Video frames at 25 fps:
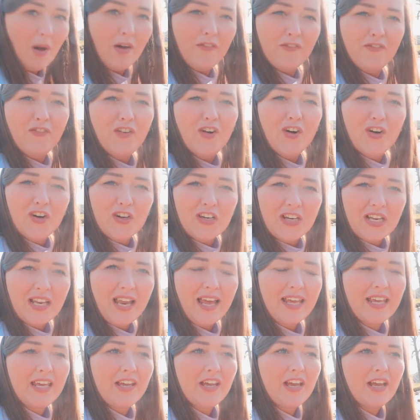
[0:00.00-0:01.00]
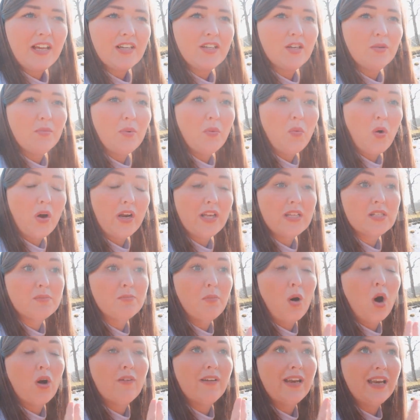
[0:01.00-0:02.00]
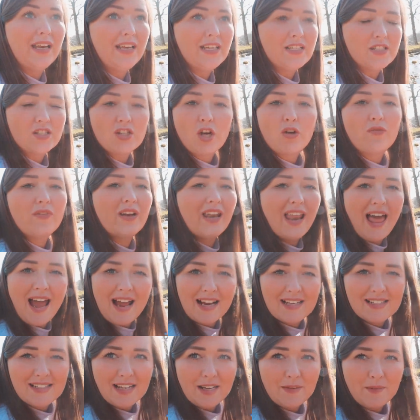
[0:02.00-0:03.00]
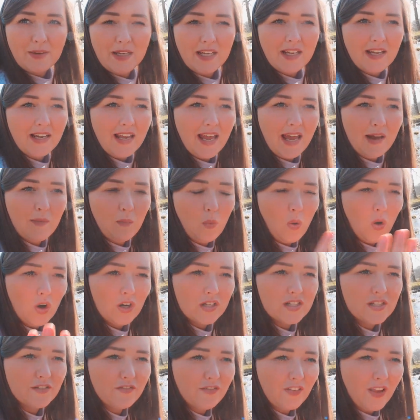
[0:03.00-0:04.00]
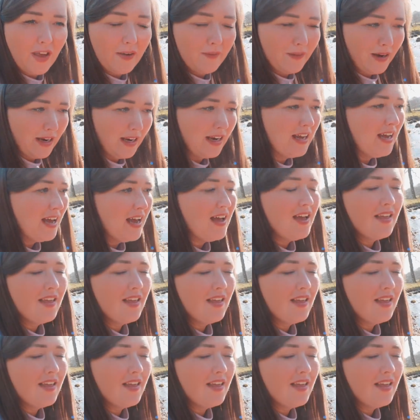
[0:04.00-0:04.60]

More fun. Like, number one, it's so relaxing when you can hear water flowing.